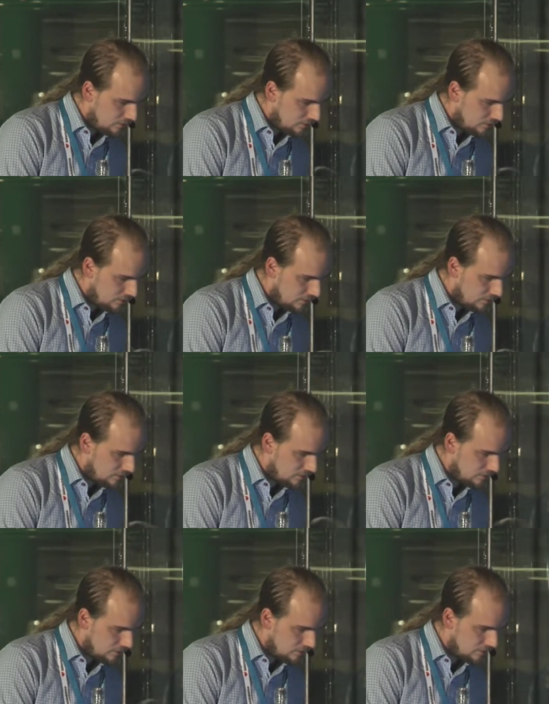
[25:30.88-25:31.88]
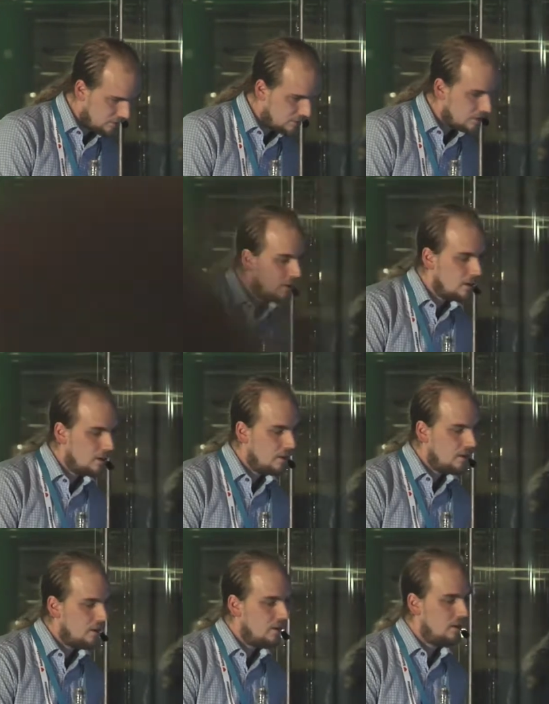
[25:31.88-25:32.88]

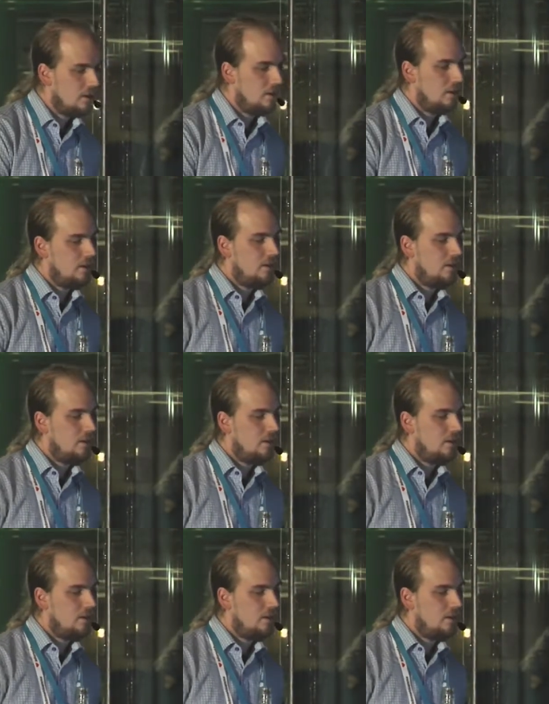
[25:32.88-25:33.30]
(no one is talking)